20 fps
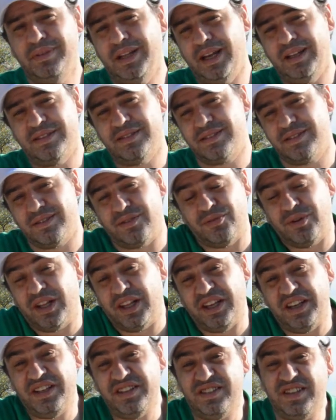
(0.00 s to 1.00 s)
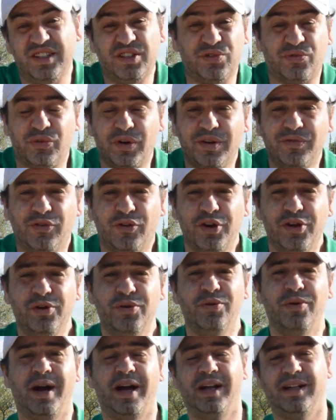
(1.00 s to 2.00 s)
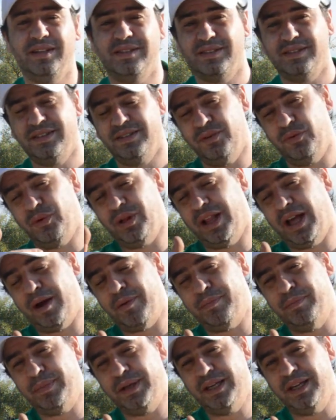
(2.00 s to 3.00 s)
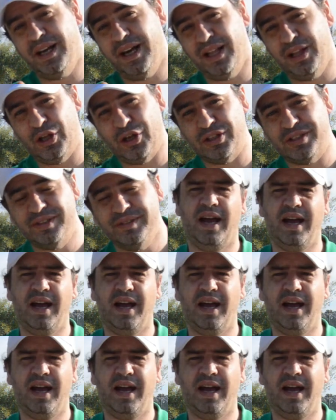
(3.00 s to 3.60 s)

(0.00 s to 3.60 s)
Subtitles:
That's really easy, it's free for you and will help me a lot.